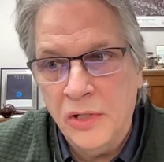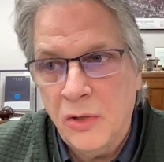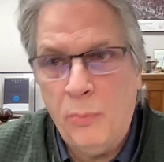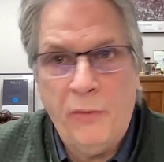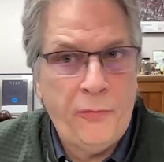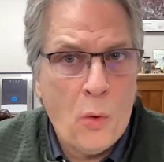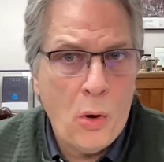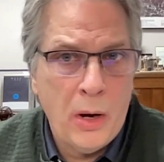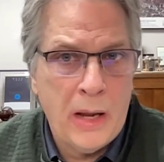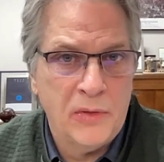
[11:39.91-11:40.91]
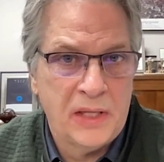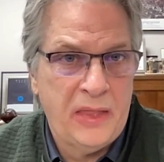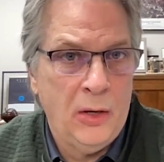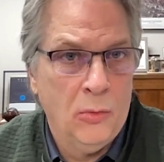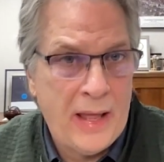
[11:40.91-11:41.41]
So before it was
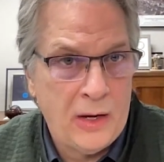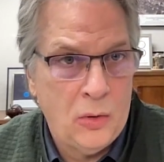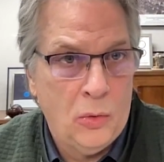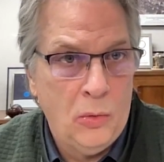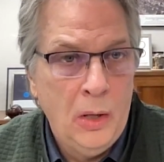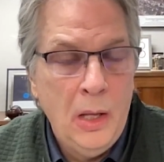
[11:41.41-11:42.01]
theoretical.